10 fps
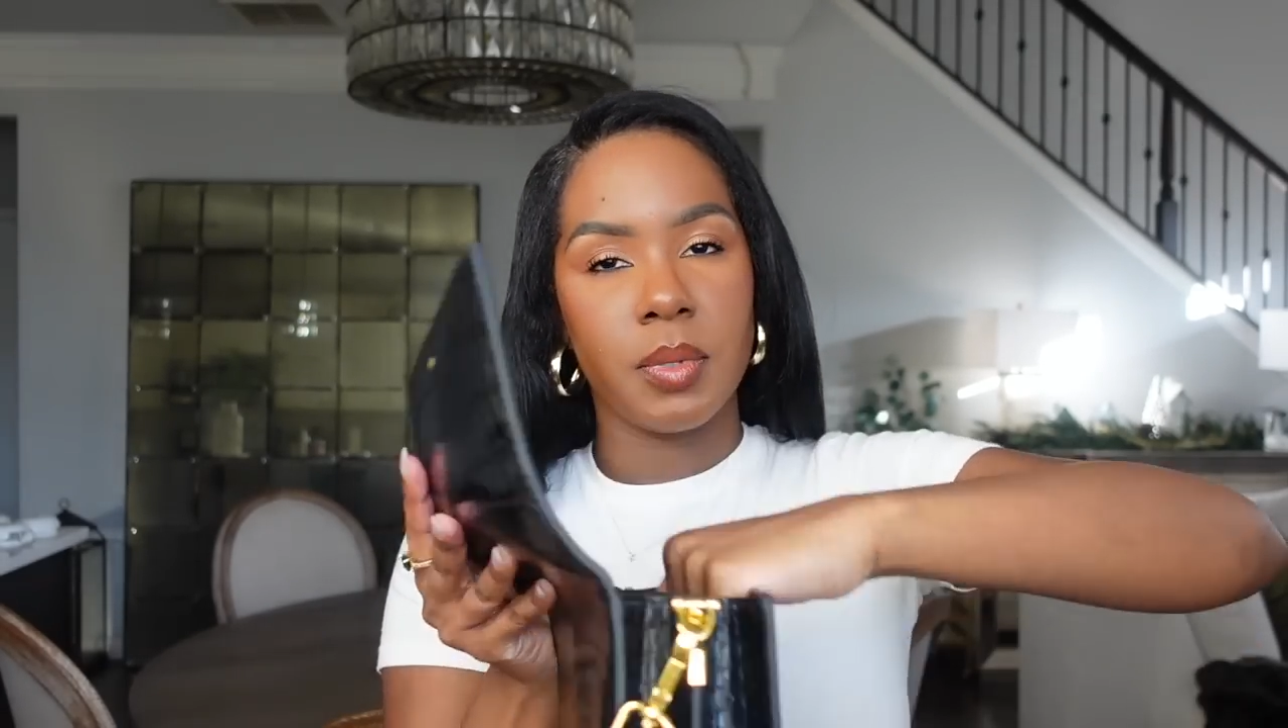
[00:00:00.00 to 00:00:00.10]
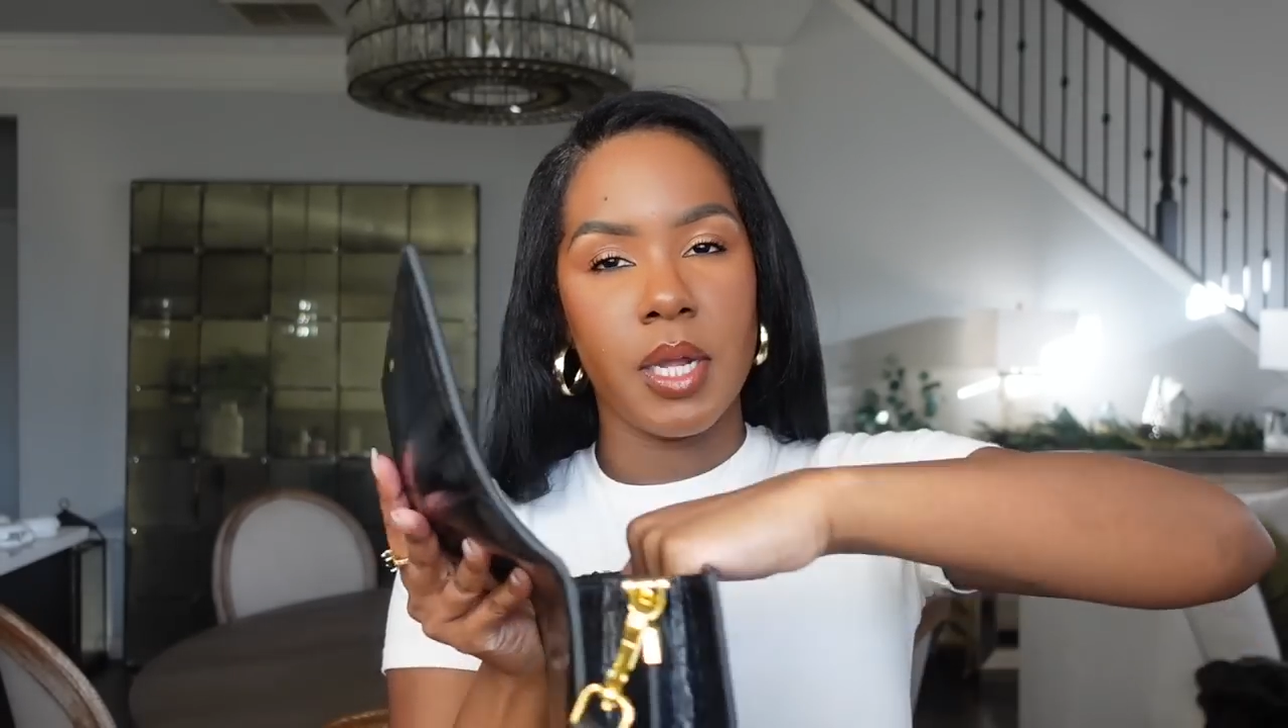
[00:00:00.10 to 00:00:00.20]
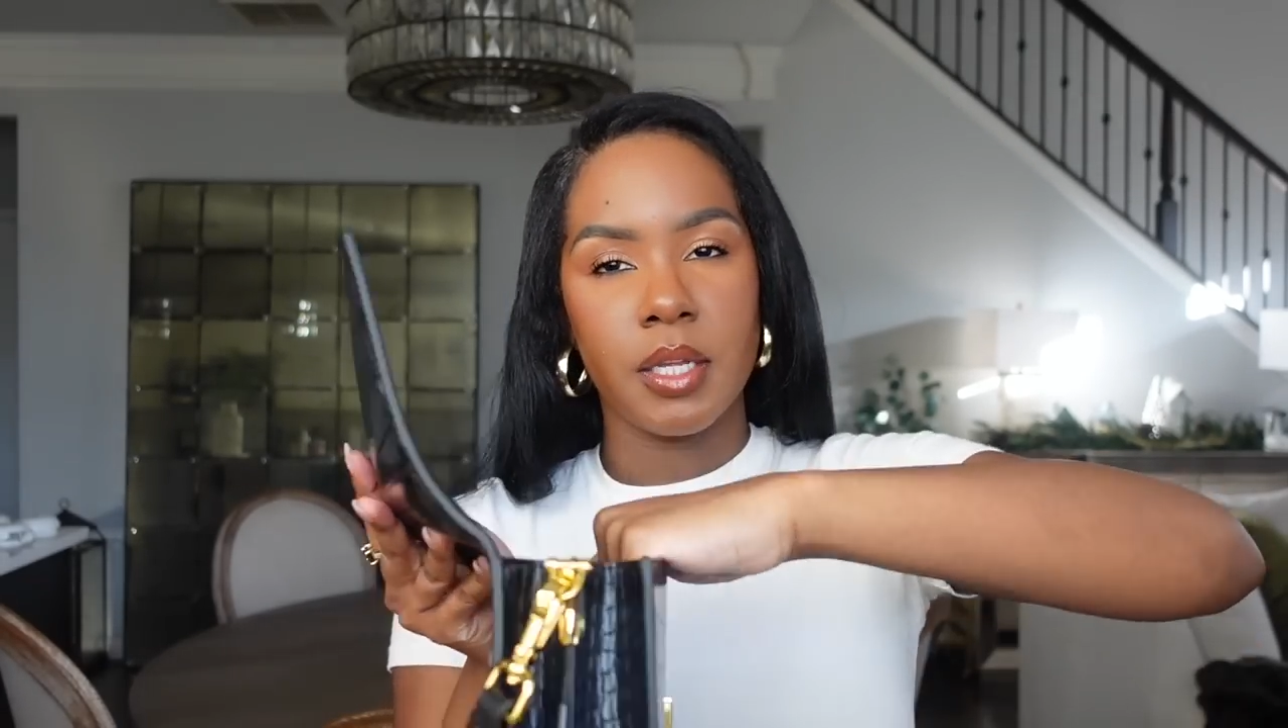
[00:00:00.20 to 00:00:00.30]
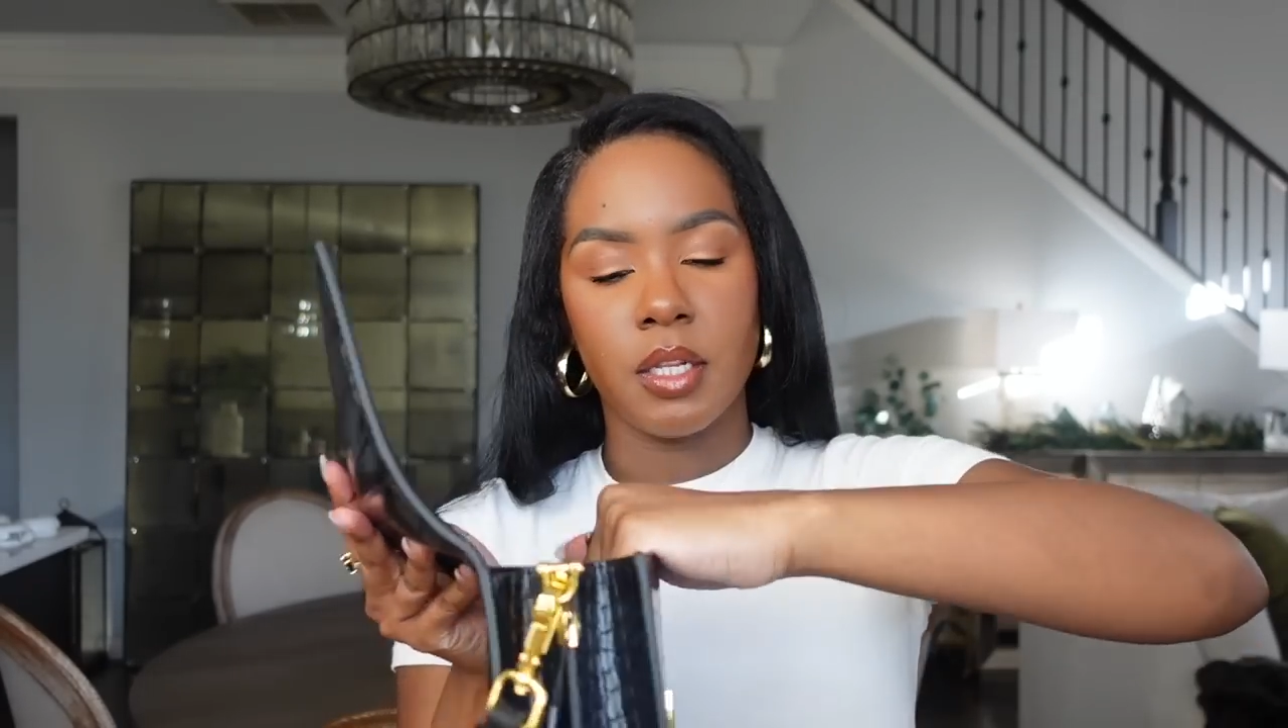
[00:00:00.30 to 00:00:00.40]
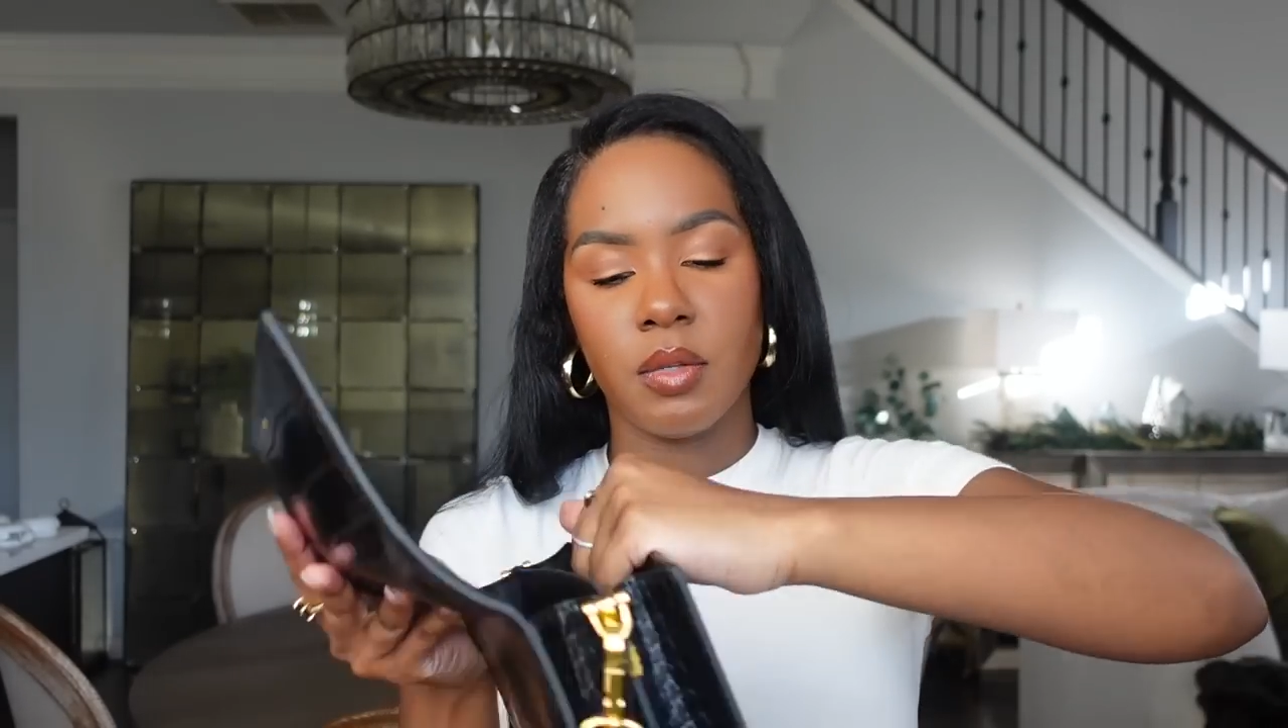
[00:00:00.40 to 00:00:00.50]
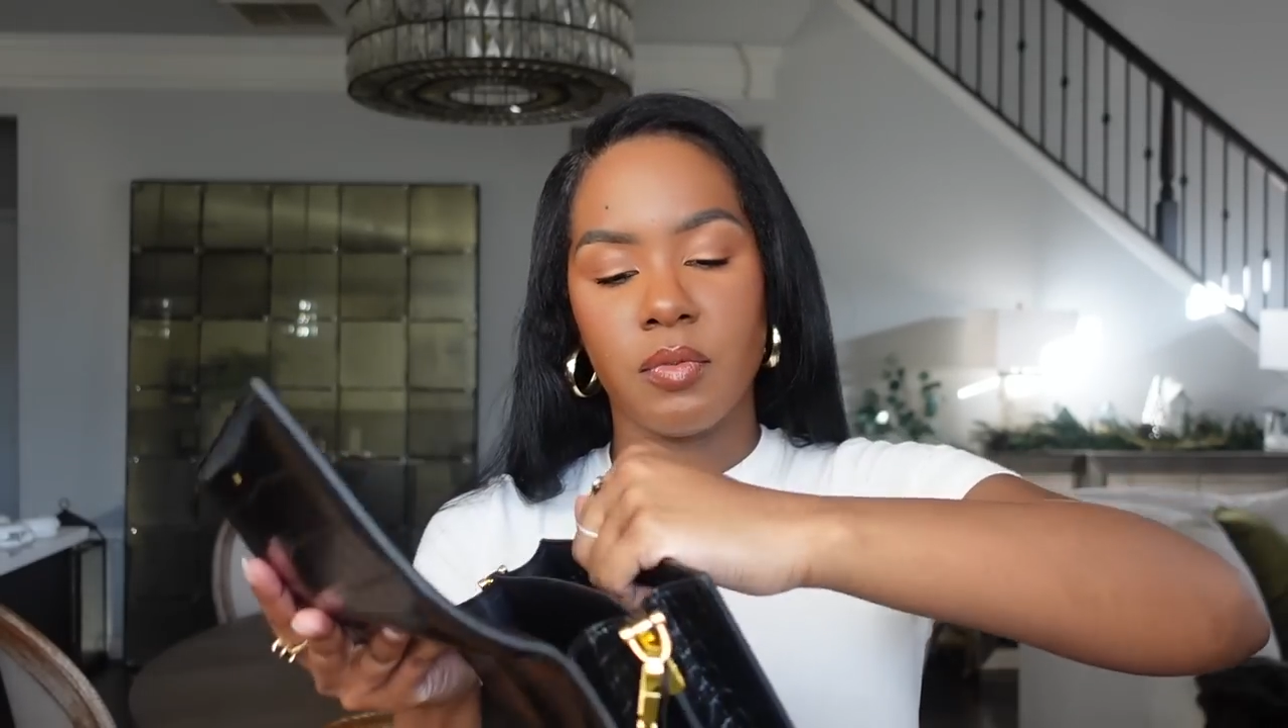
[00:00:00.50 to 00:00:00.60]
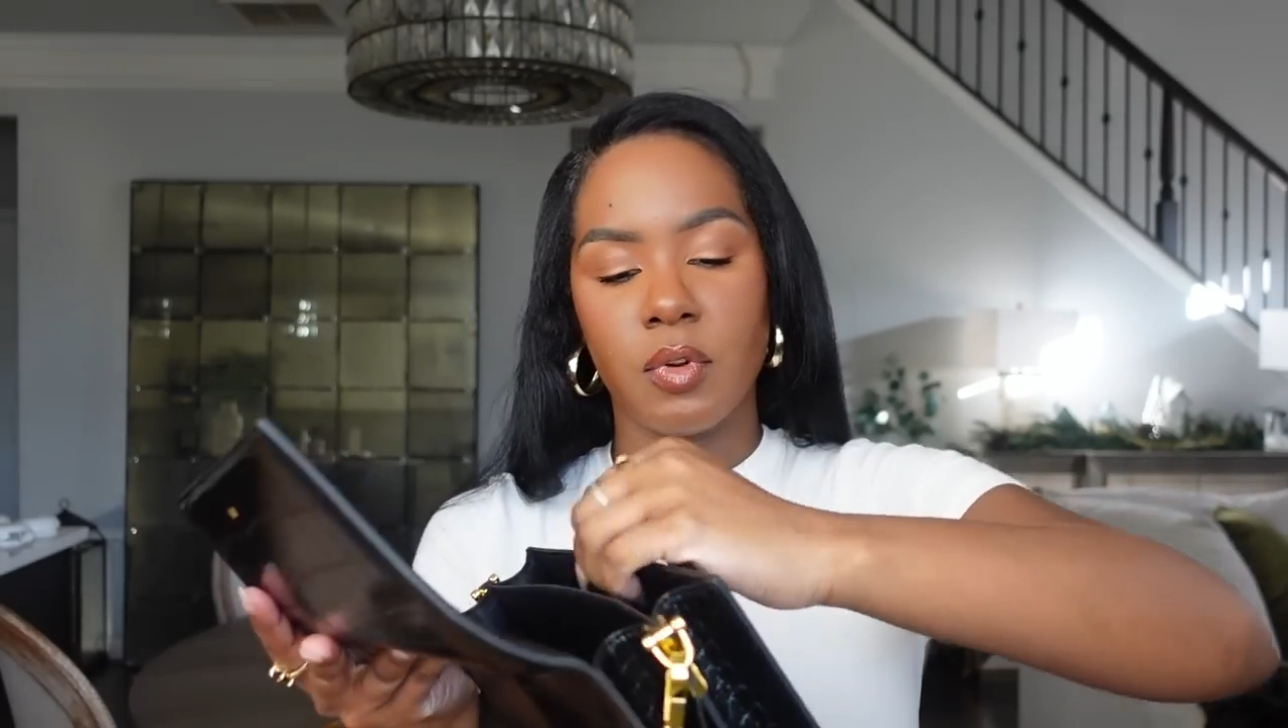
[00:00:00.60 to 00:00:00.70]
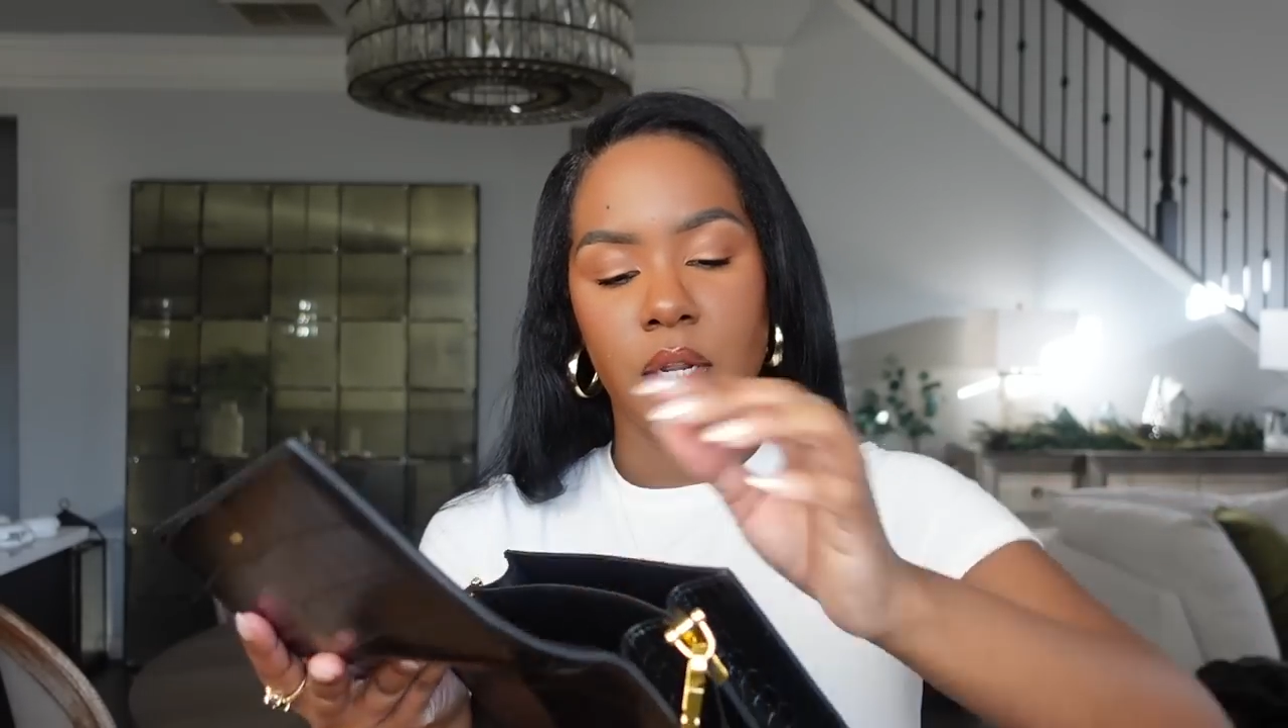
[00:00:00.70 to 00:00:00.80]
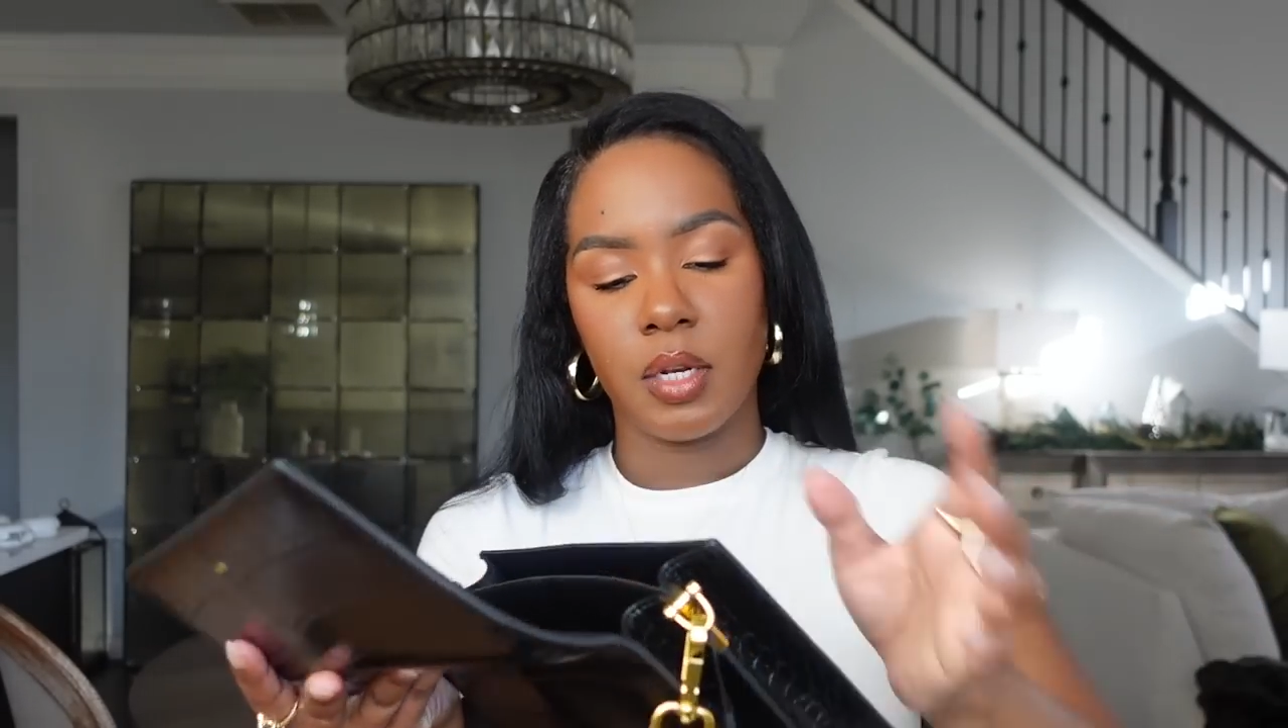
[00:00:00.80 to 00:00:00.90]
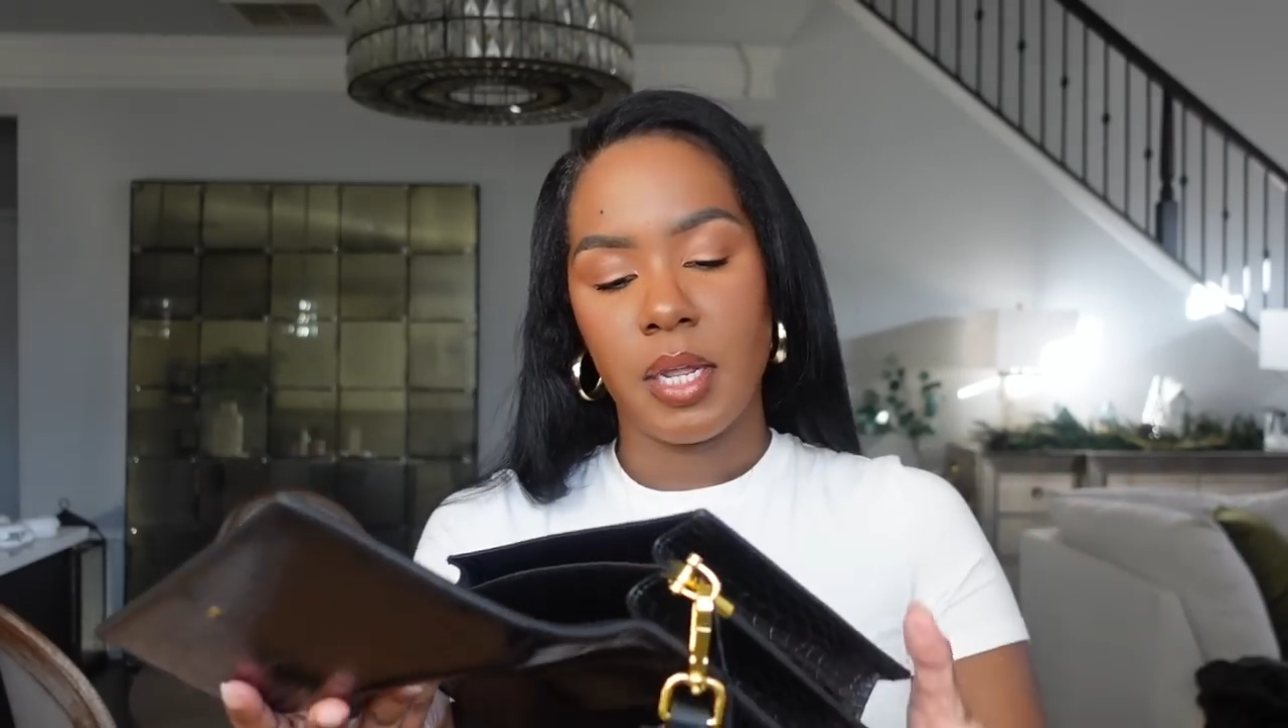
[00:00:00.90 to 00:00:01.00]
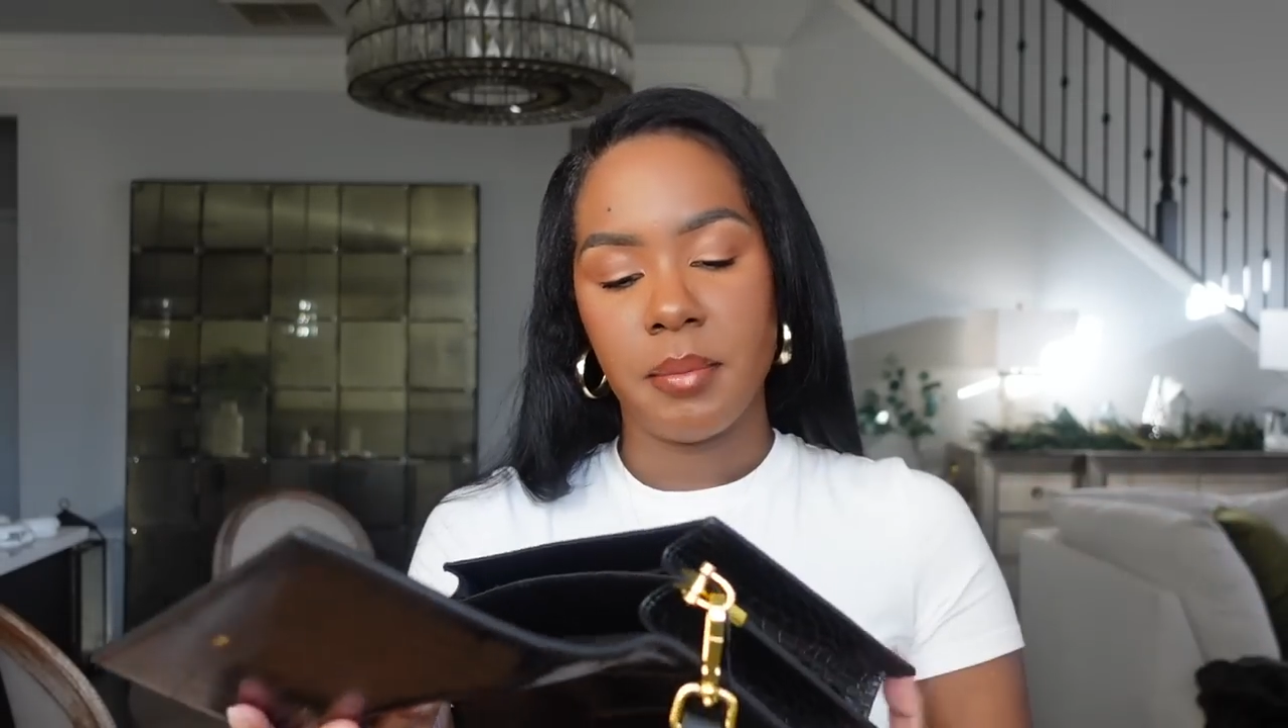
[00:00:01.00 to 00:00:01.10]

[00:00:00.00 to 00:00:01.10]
pocket in the front